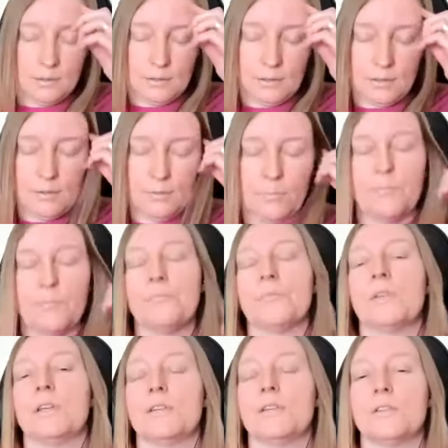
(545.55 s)
um,
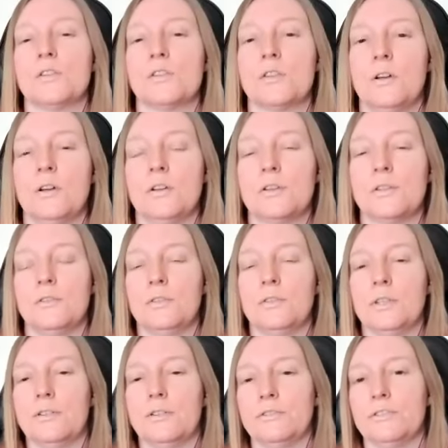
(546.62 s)
that is the source of
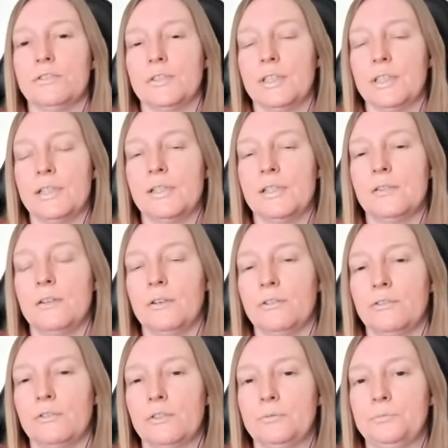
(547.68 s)
love, that is
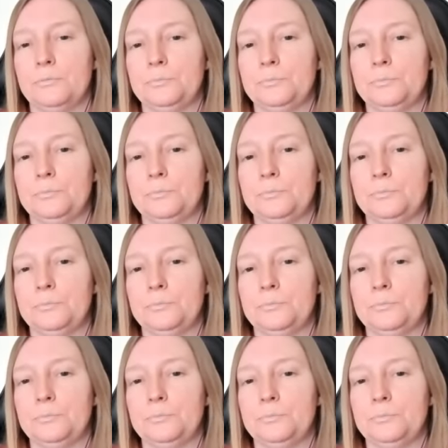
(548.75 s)
love.